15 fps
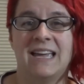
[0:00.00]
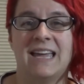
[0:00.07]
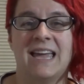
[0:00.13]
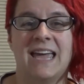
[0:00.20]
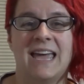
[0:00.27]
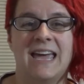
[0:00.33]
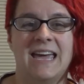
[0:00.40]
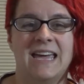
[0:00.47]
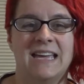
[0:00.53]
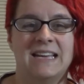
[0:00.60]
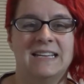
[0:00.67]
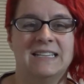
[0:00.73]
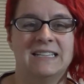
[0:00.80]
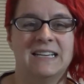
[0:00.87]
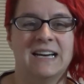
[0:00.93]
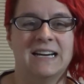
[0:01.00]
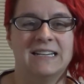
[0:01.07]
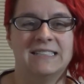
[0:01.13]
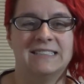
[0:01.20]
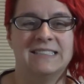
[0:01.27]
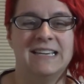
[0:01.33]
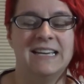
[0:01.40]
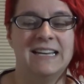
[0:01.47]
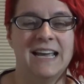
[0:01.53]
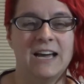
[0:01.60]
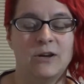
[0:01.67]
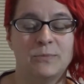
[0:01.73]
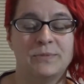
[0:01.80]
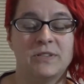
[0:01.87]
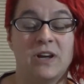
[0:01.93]
And it
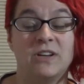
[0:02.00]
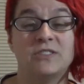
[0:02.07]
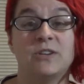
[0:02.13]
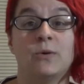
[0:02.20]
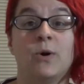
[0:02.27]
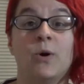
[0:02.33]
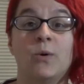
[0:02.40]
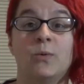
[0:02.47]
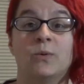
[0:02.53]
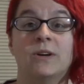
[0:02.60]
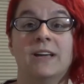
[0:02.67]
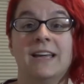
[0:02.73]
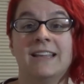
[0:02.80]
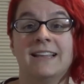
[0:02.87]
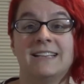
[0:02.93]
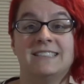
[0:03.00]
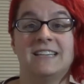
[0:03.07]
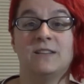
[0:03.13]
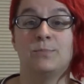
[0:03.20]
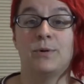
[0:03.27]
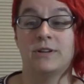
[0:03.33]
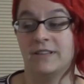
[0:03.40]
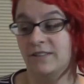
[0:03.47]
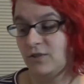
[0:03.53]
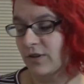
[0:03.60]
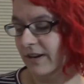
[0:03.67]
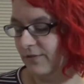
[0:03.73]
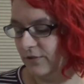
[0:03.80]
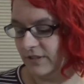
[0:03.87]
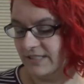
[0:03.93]
helps also, oh, that's the other part that's
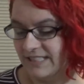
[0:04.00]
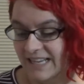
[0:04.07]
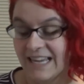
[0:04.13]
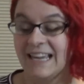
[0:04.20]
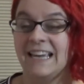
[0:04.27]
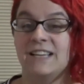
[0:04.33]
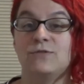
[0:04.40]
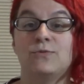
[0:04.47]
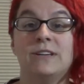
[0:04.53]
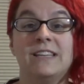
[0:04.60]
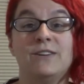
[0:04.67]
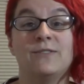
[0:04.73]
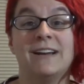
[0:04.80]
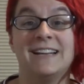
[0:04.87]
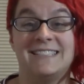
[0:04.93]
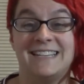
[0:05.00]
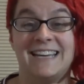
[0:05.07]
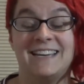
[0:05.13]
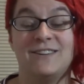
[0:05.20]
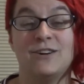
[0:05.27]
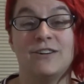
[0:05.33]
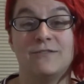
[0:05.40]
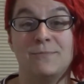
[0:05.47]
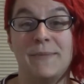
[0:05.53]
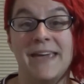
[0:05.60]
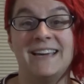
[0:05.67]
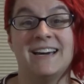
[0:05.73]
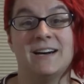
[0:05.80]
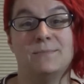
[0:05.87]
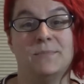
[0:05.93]
great for this. It's really great at taking off
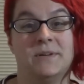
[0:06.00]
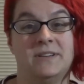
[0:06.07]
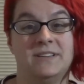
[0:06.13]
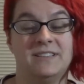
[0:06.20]
makeup.